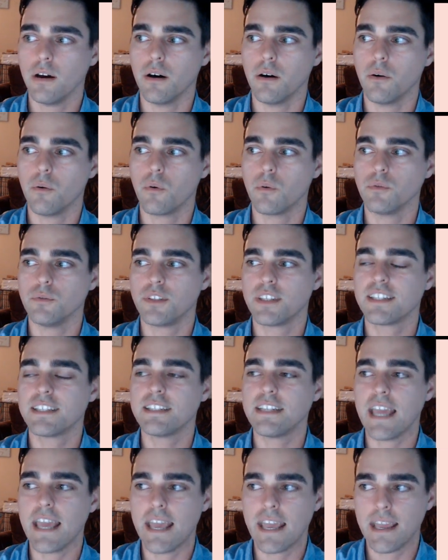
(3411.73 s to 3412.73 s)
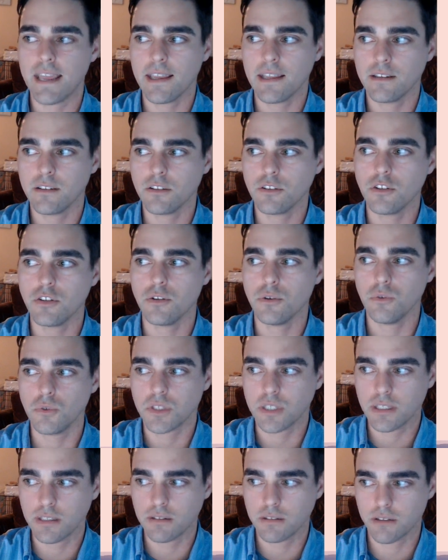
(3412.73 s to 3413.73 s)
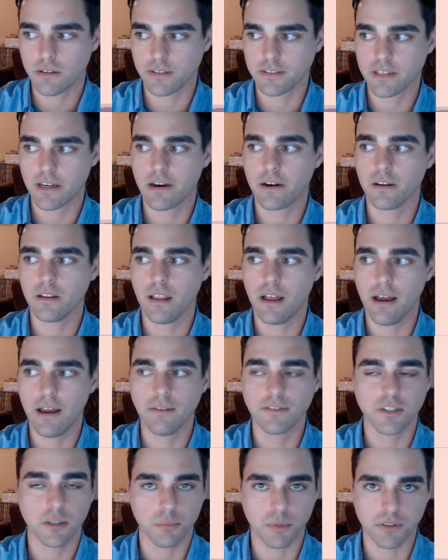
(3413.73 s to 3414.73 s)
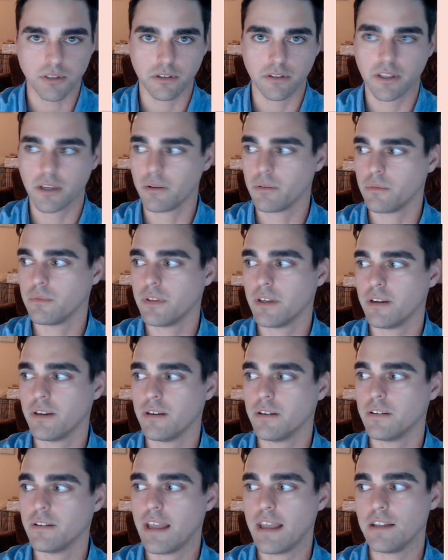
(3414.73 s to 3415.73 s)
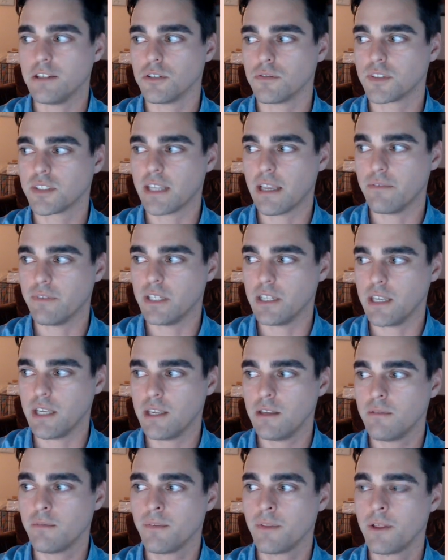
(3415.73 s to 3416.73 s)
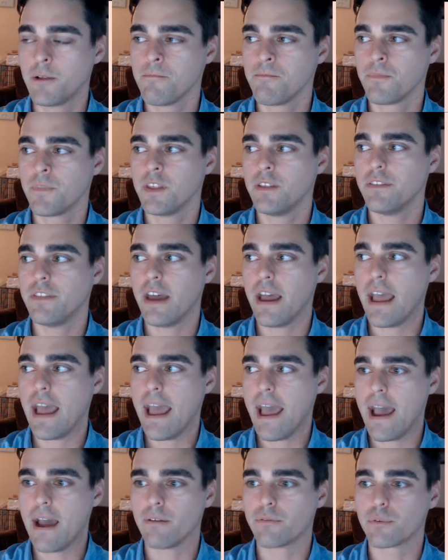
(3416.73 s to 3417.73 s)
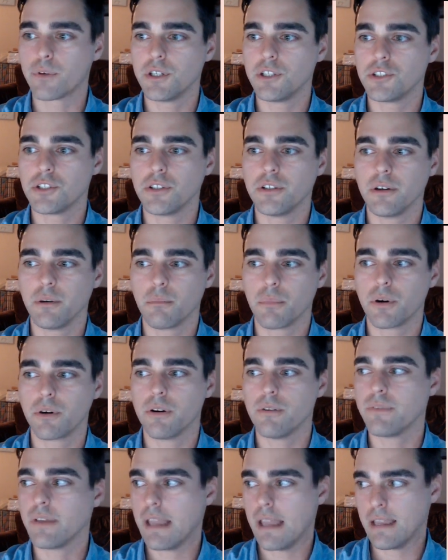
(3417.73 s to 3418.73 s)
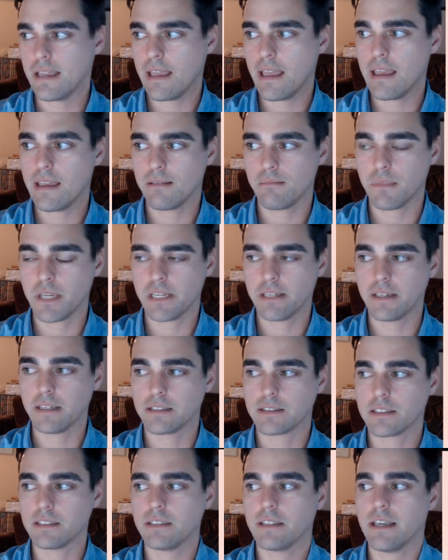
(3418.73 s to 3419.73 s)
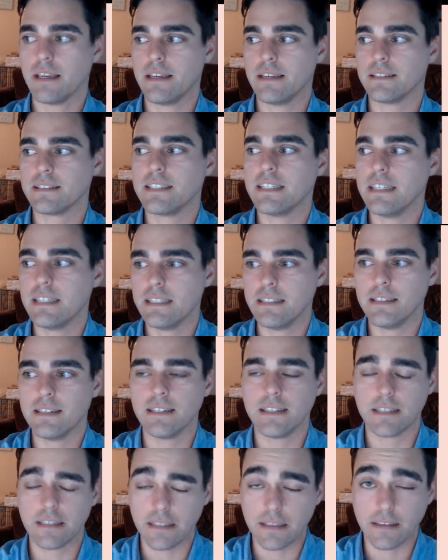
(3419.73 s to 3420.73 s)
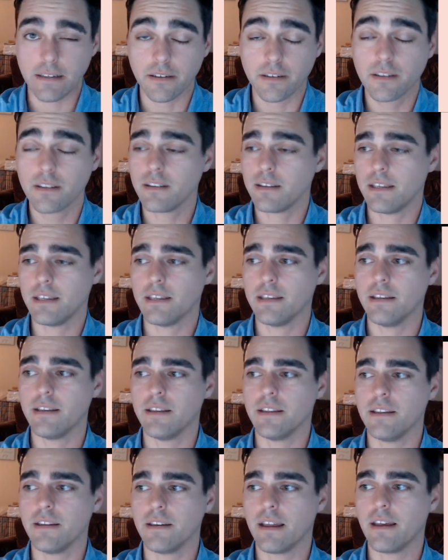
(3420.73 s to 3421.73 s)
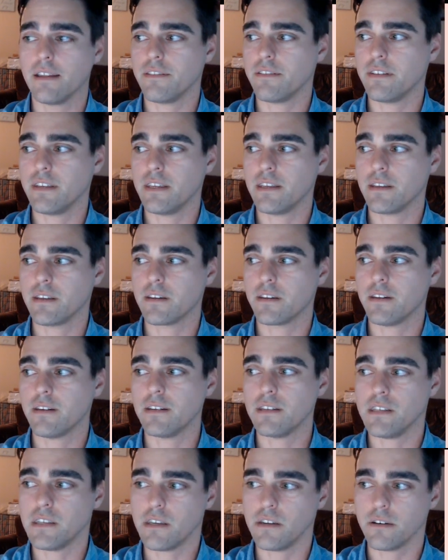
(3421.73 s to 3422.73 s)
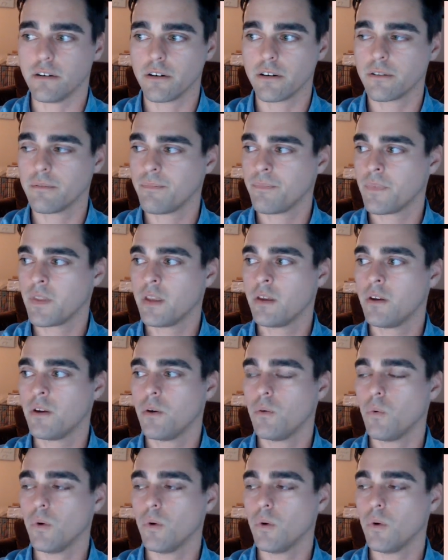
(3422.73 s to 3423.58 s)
stayed using their entire lives up until the age of 70. The average number of AA meetings that they attended in, I think, a year was